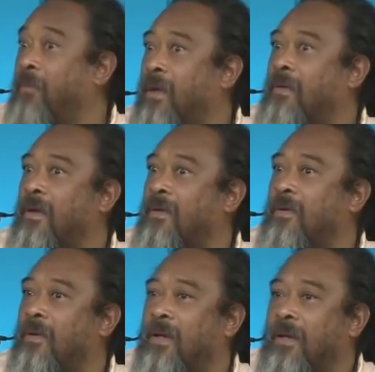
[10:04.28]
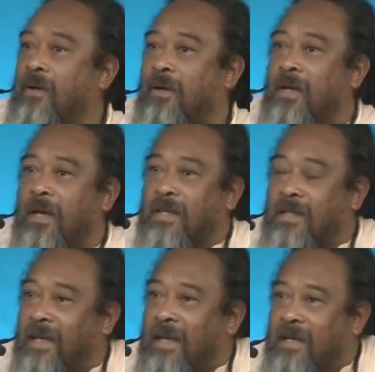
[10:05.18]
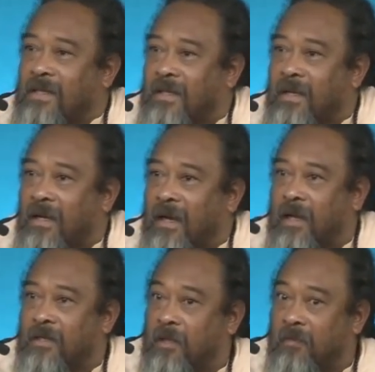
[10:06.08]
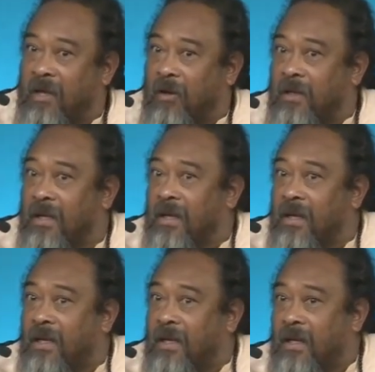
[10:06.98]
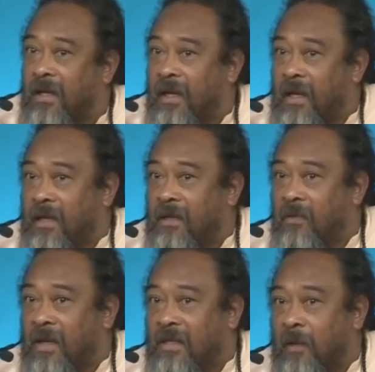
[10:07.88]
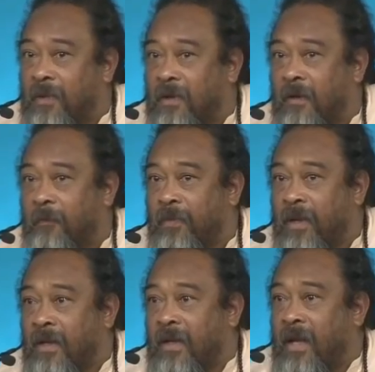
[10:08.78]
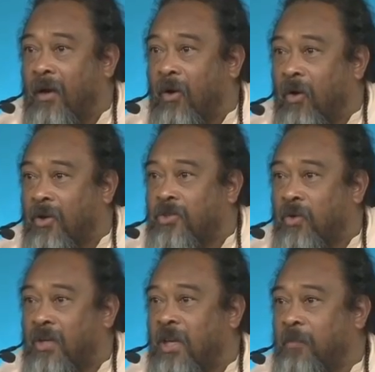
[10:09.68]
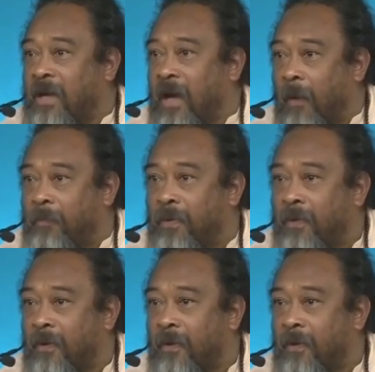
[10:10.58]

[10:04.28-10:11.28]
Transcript: for me as well too. You know, it's like that. And I said, my God. And what happened? They are also keeping up.